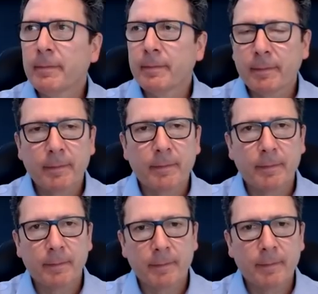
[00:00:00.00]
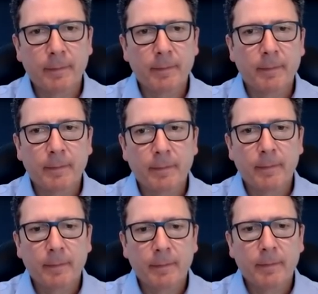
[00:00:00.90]

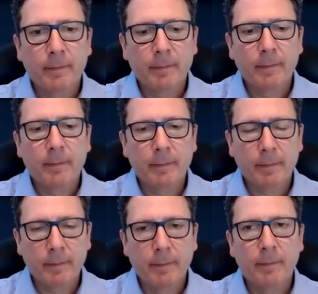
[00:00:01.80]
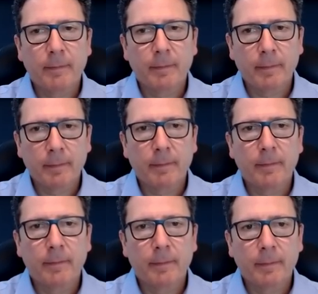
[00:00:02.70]

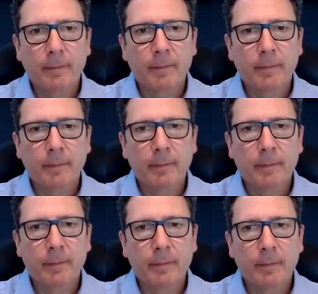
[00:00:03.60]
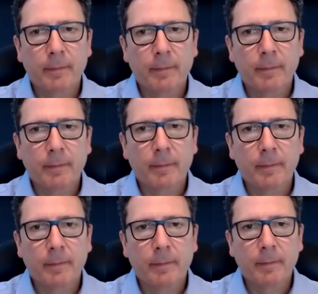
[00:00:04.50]

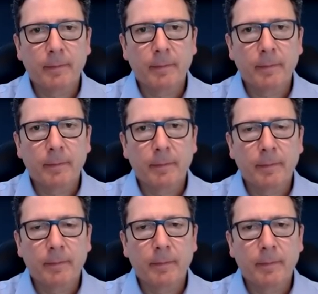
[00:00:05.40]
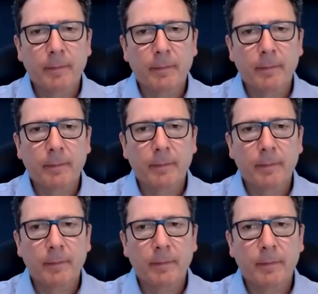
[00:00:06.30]

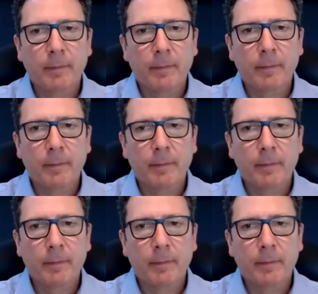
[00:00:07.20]
This person isn't speaking.